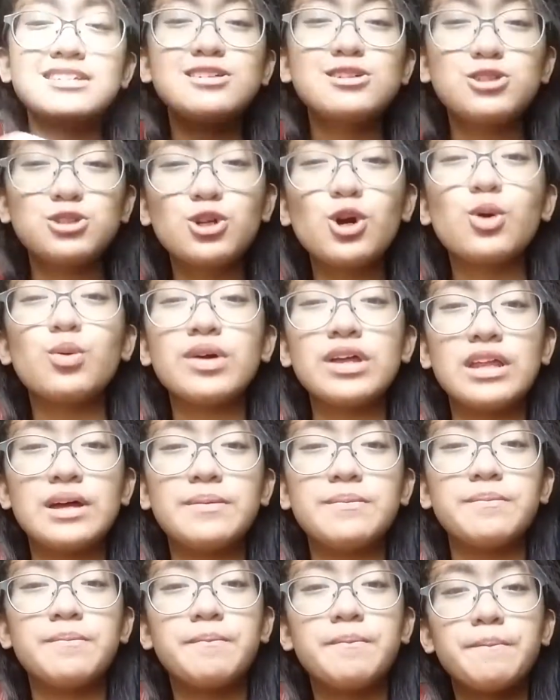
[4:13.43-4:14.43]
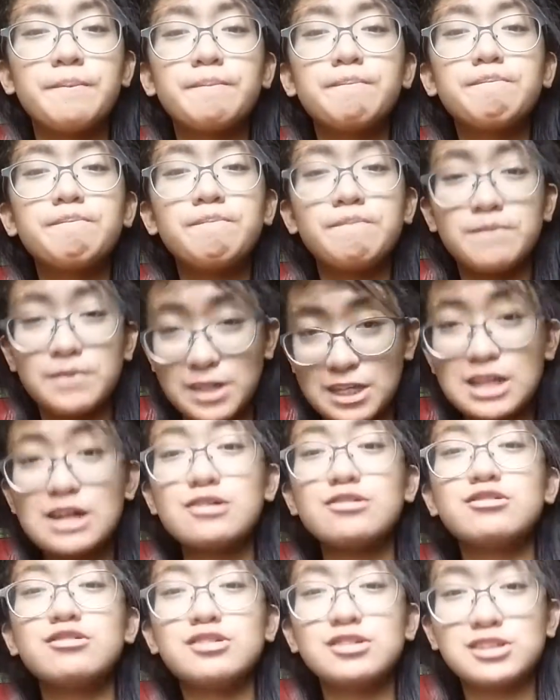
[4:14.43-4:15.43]
I'll just go with them. You
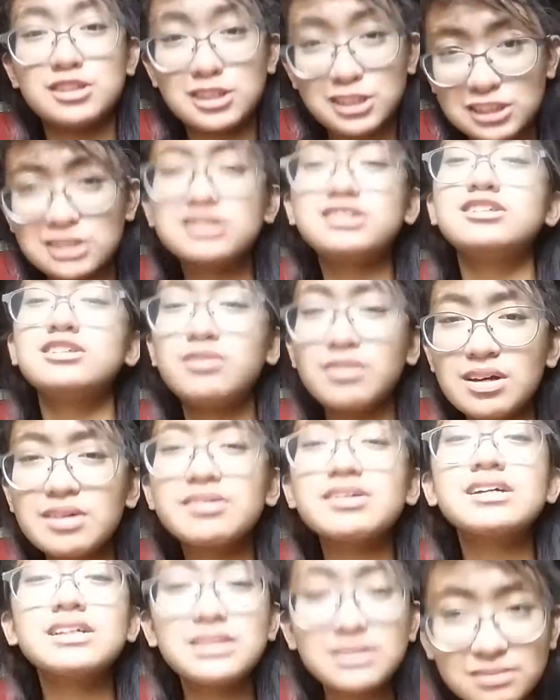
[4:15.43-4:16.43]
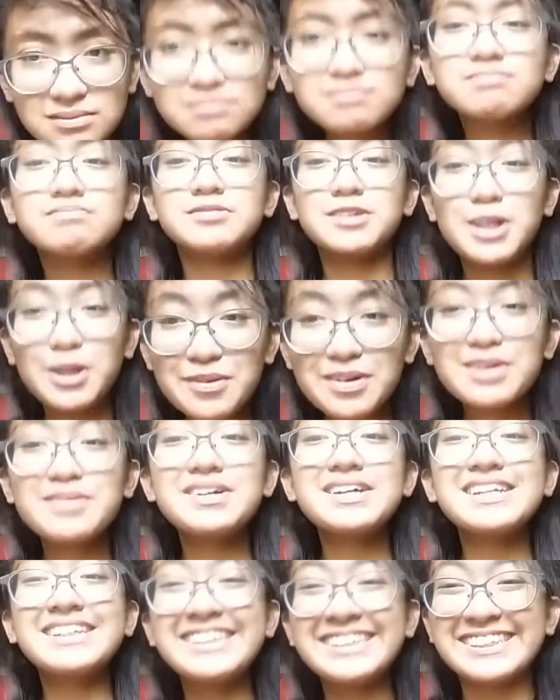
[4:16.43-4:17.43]
know? You know what I mean? You know what I
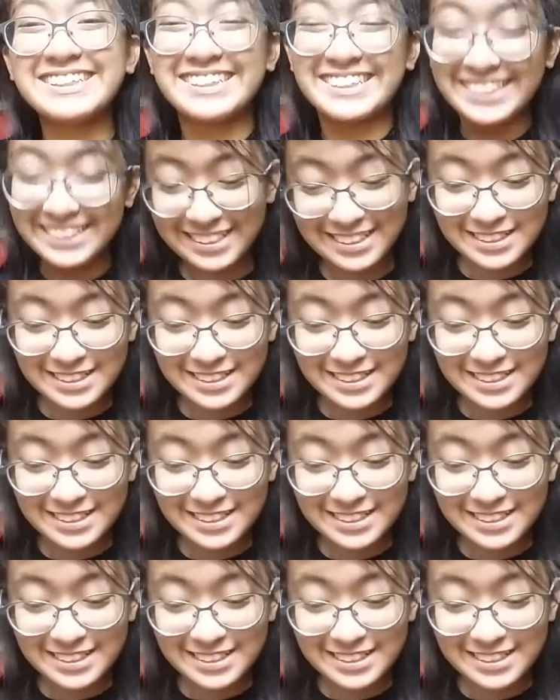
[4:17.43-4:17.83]
mean?